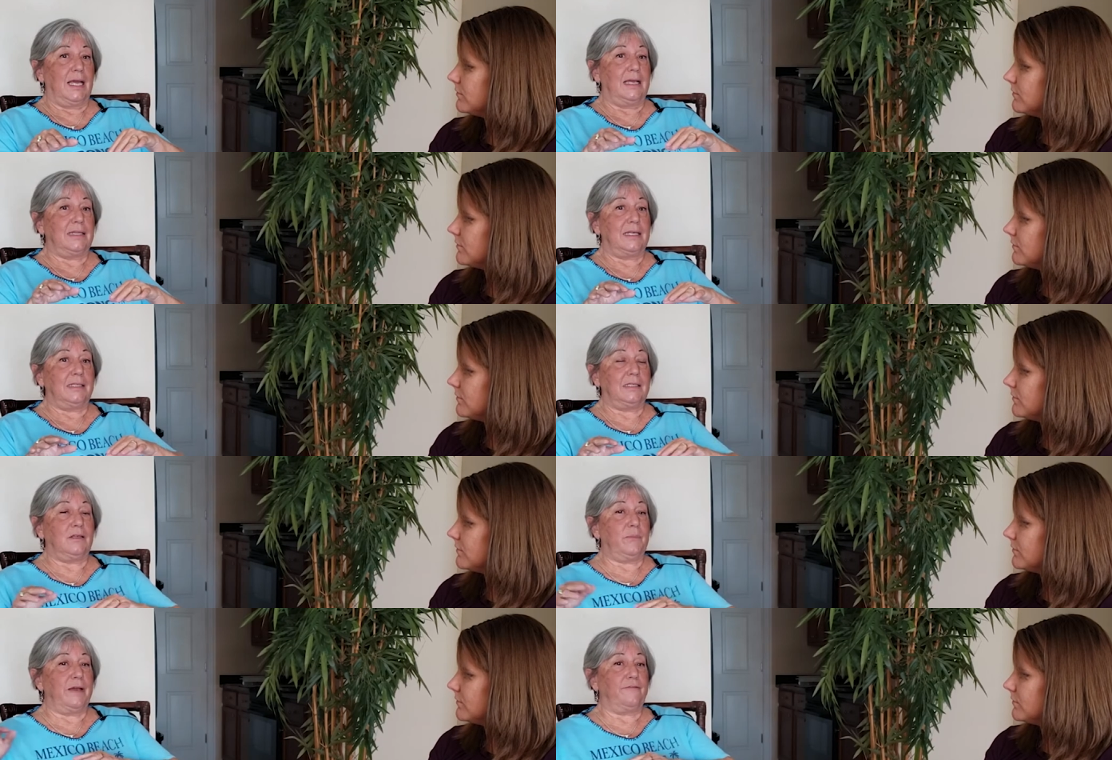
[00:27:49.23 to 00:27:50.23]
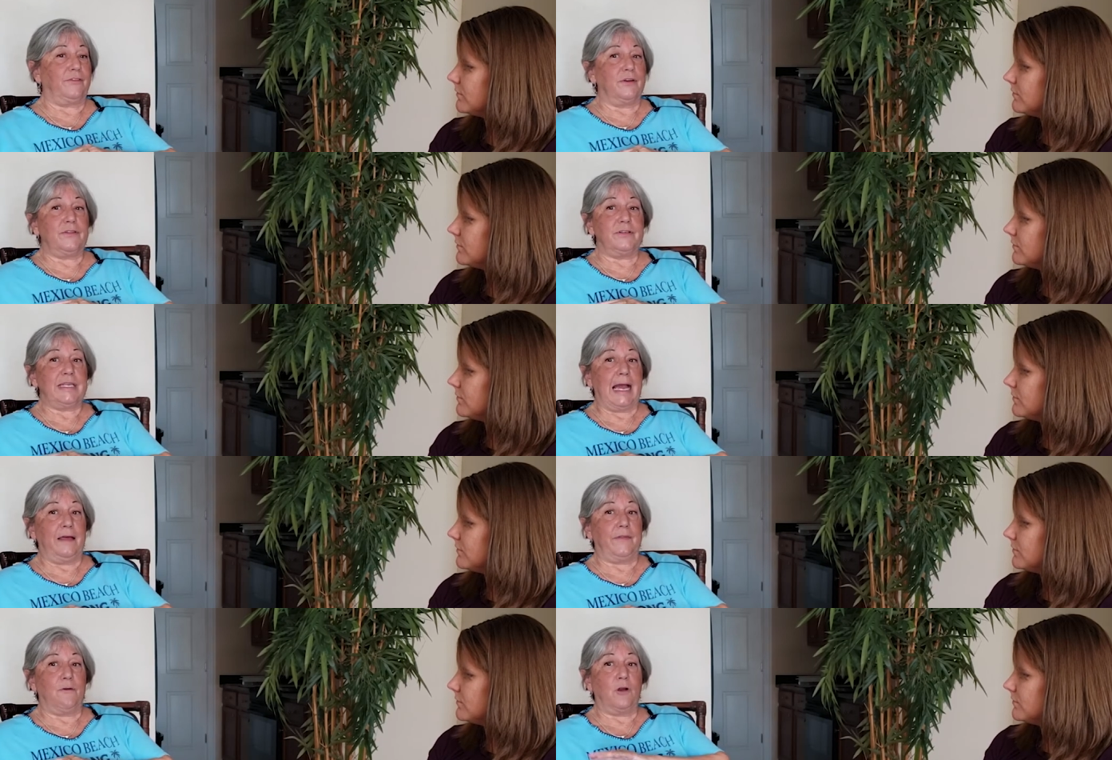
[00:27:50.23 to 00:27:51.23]
Speaker 1: And then a little bit further
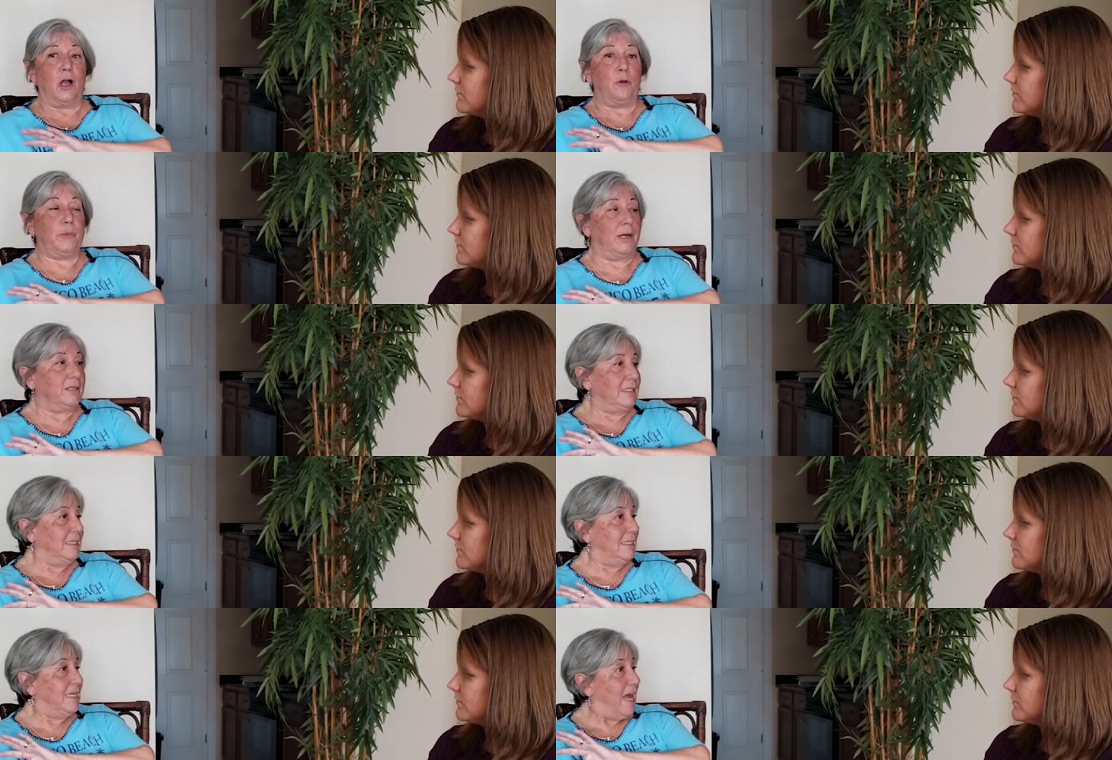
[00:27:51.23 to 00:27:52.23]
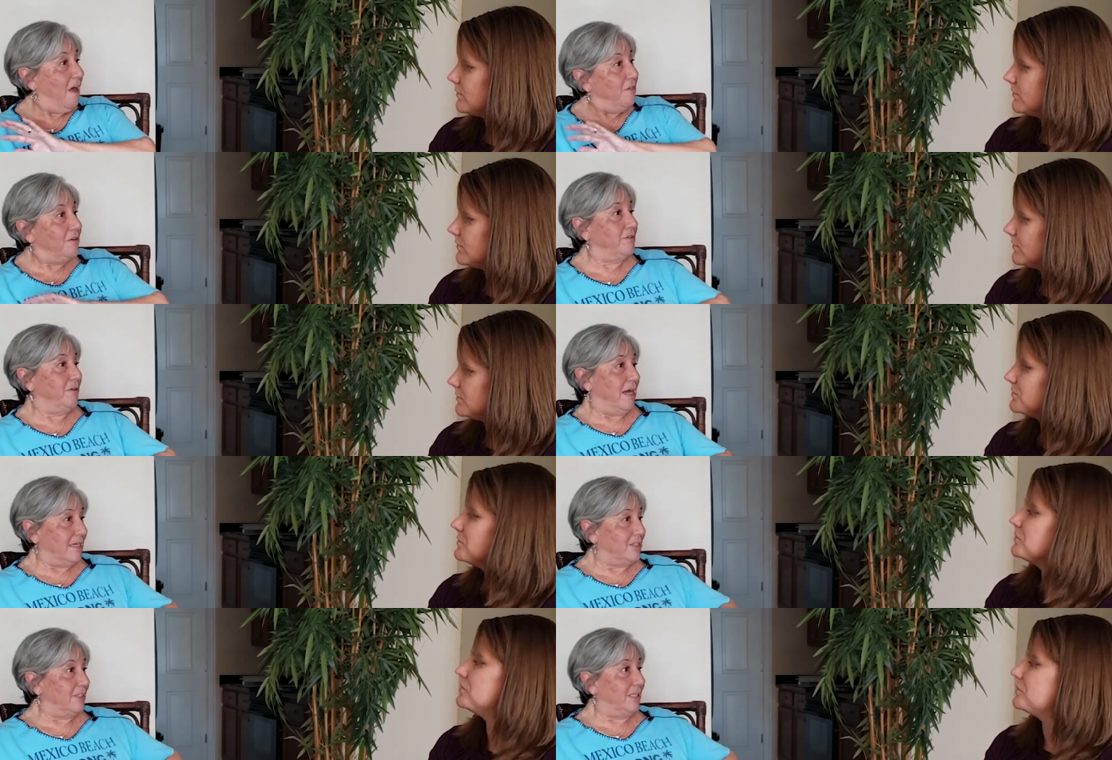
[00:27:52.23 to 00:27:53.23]
down, they were all broken the other
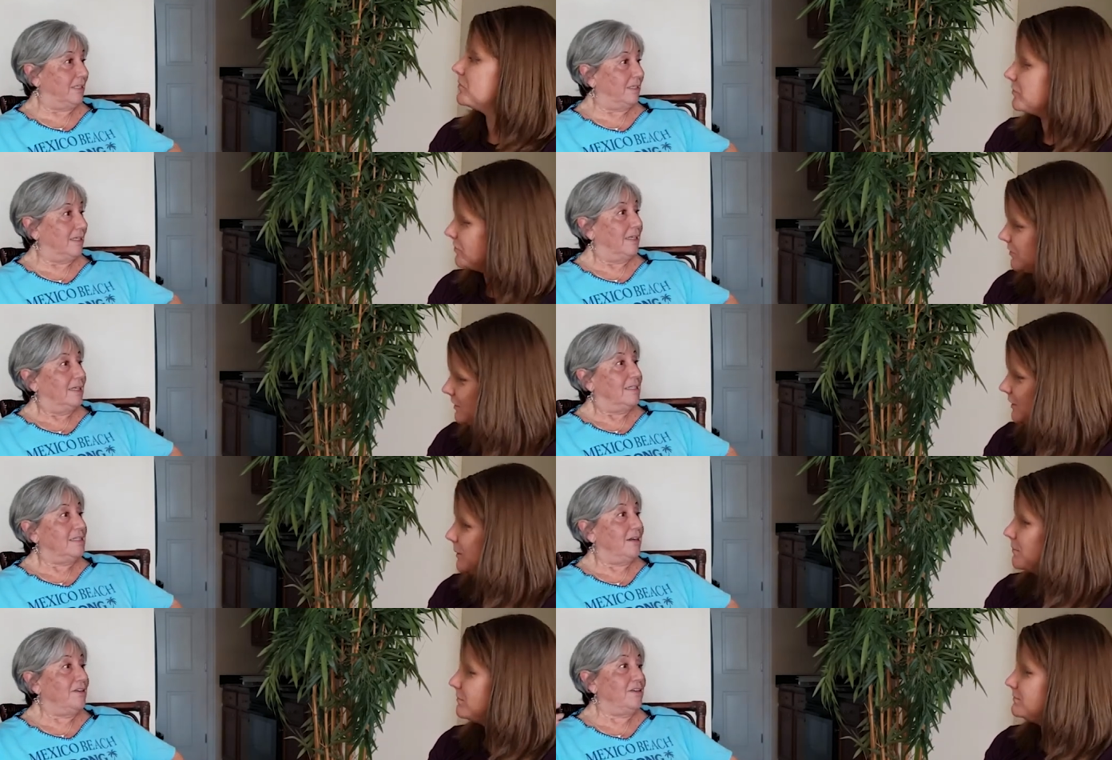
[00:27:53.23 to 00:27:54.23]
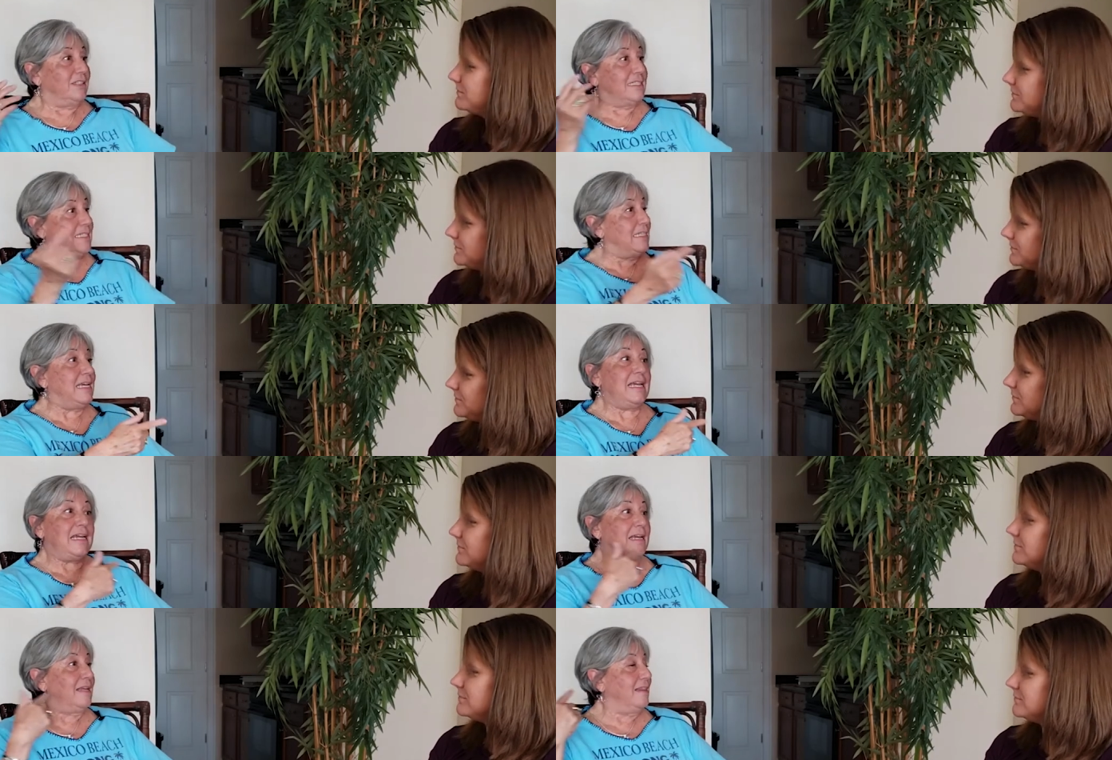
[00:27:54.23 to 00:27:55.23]
direction. So you could
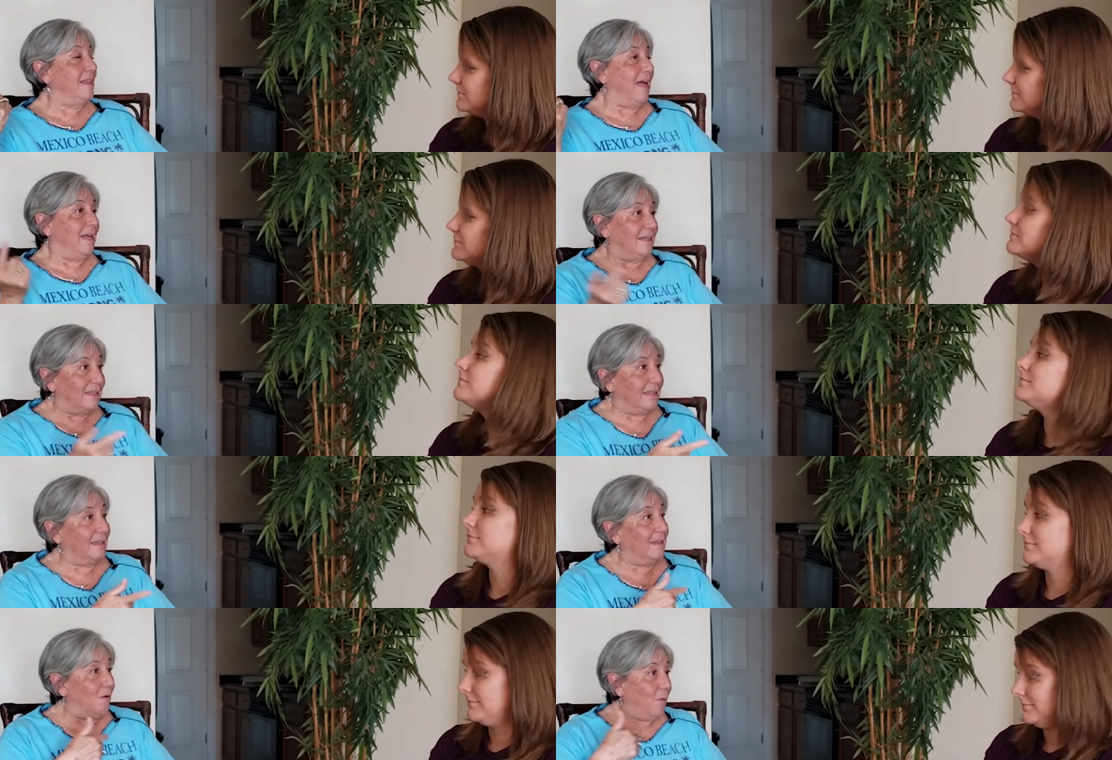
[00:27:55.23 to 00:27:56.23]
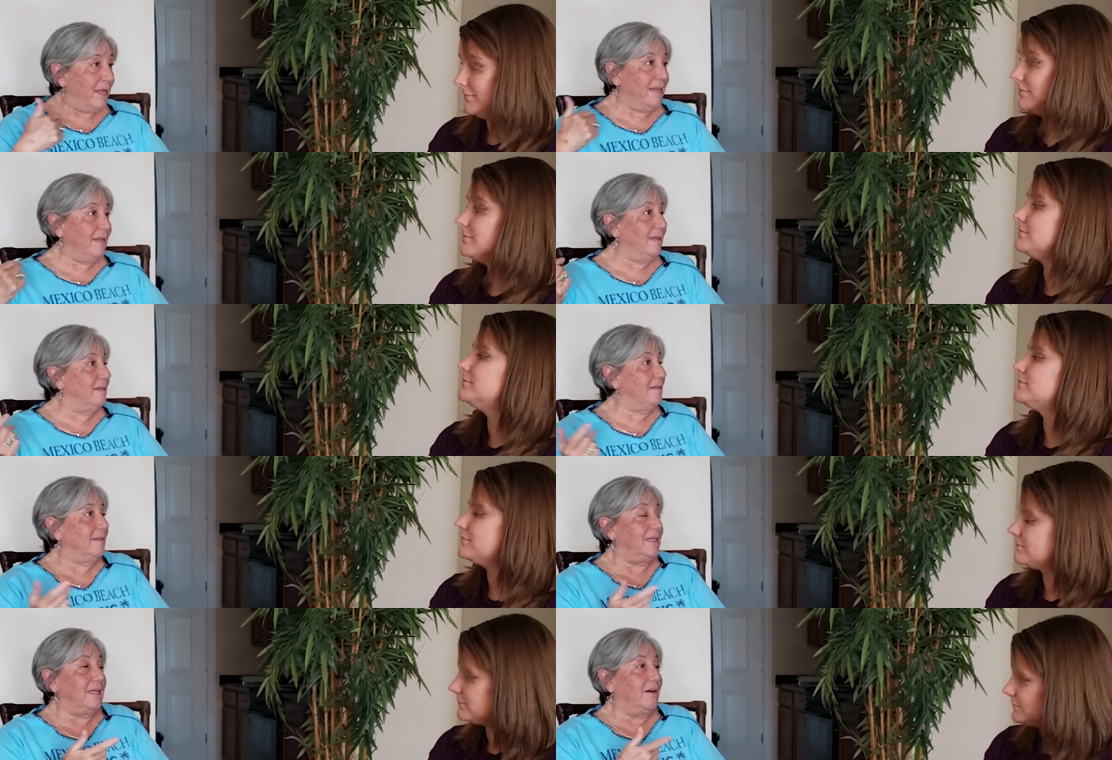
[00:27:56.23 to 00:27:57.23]
see that the wind,
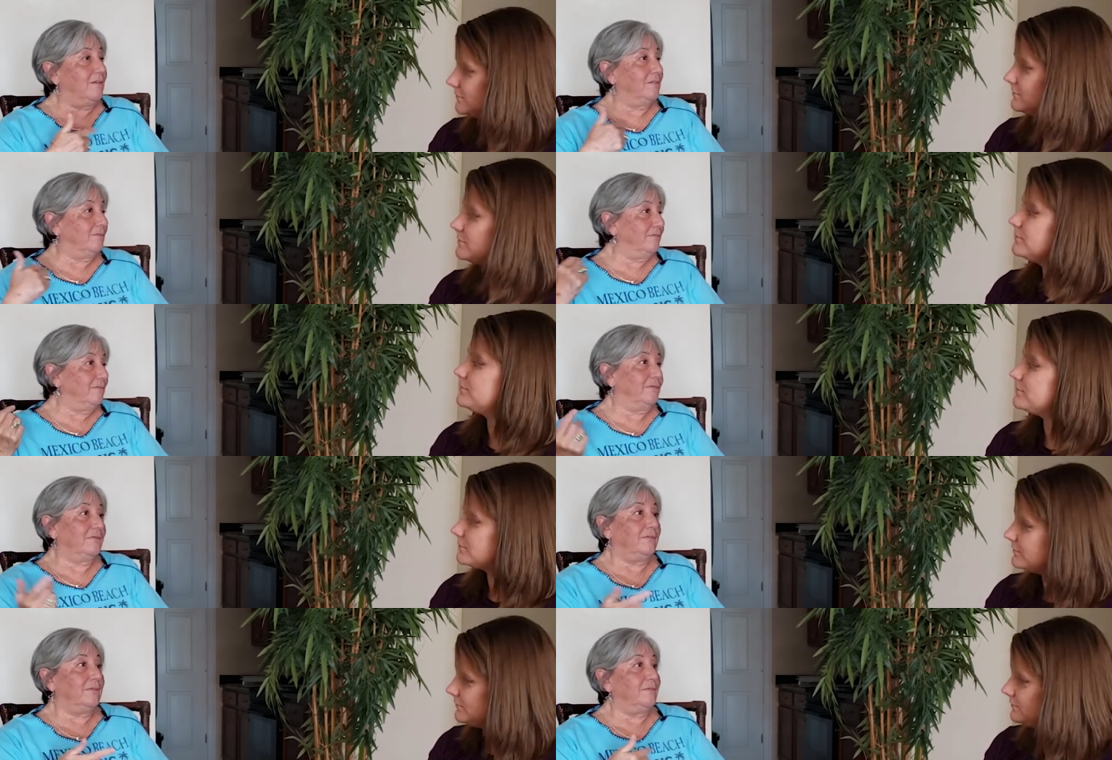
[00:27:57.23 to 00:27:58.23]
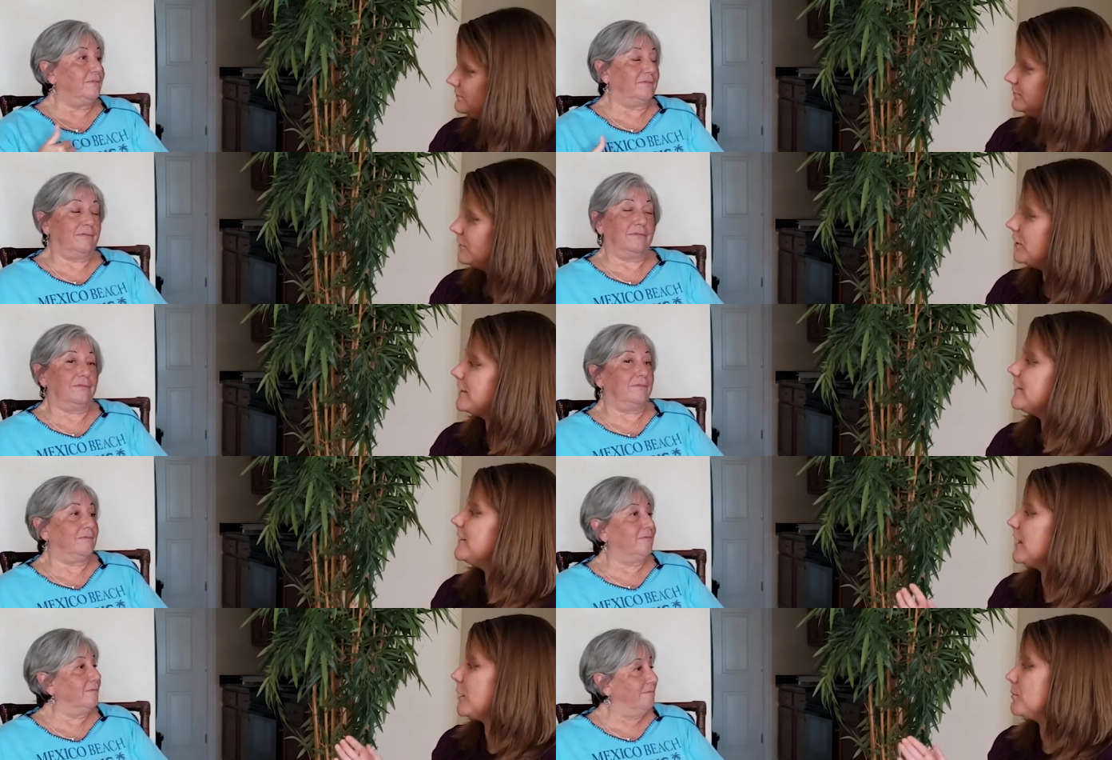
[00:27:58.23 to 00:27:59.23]
you know,
Speaker 2: you get to
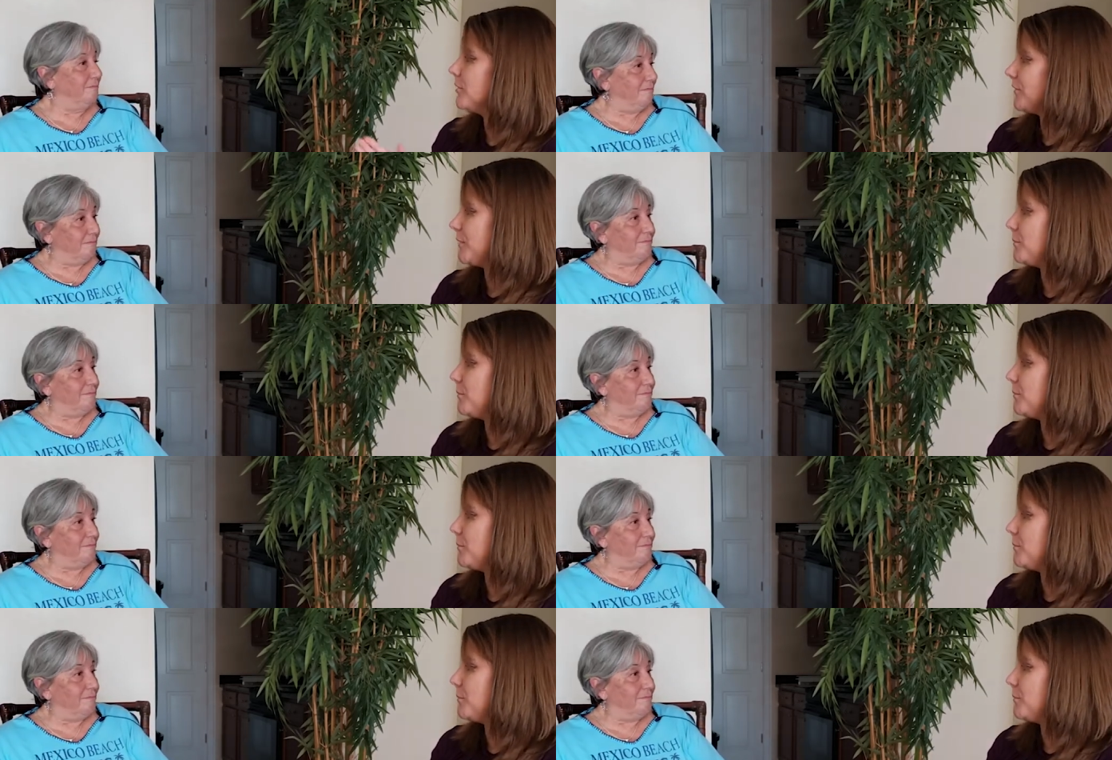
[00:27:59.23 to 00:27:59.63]
see that up close and in